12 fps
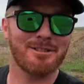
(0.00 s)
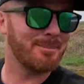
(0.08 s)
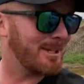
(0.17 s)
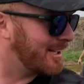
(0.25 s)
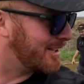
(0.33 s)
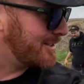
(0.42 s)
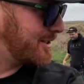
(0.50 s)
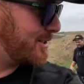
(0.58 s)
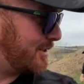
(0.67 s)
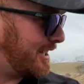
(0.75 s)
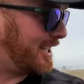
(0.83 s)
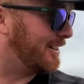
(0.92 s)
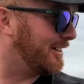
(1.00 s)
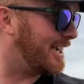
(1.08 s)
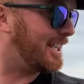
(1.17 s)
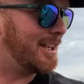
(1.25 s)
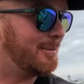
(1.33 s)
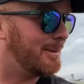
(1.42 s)
being a little tricky,
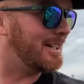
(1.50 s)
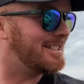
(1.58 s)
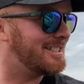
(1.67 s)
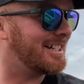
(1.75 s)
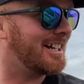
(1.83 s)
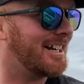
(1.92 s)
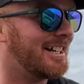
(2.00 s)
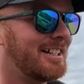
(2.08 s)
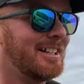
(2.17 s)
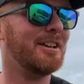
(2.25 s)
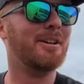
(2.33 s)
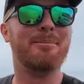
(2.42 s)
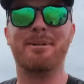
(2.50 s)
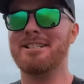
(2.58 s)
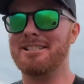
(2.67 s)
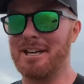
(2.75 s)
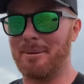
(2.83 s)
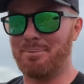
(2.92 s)
Ricky, but. Uh,
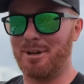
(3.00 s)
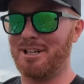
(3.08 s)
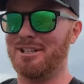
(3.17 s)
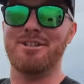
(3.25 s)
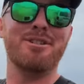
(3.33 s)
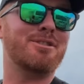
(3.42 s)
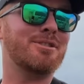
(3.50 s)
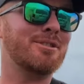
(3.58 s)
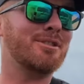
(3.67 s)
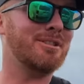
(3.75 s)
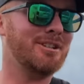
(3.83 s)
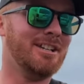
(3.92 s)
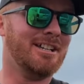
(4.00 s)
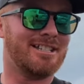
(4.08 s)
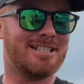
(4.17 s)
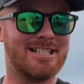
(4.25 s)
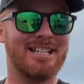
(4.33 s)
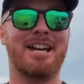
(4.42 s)
basically I put it neutral,
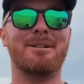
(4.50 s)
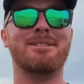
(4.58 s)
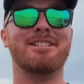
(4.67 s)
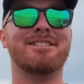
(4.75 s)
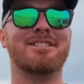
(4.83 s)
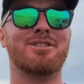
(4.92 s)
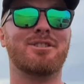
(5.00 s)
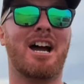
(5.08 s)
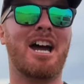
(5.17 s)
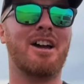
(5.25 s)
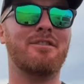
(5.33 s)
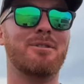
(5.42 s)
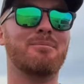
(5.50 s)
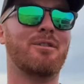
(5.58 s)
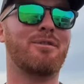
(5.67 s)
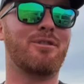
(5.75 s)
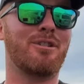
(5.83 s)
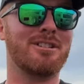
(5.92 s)
slammed it in the drive, and
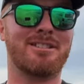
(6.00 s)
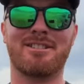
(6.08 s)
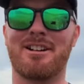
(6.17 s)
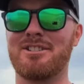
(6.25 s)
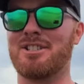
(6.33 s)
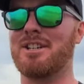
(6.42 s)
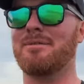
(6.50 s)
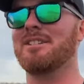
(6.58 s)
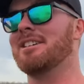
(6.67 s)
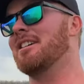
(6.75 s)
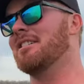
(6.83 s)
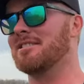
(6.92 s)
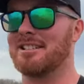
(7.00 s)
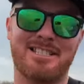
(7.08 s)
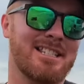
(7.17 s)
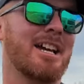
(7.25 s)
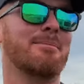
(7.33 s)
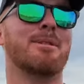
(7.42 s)
before it started shifting gears, I
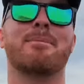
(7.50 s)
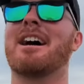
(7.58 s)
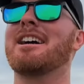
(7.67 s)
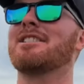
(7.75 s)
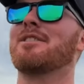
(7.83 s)
slammed it back in the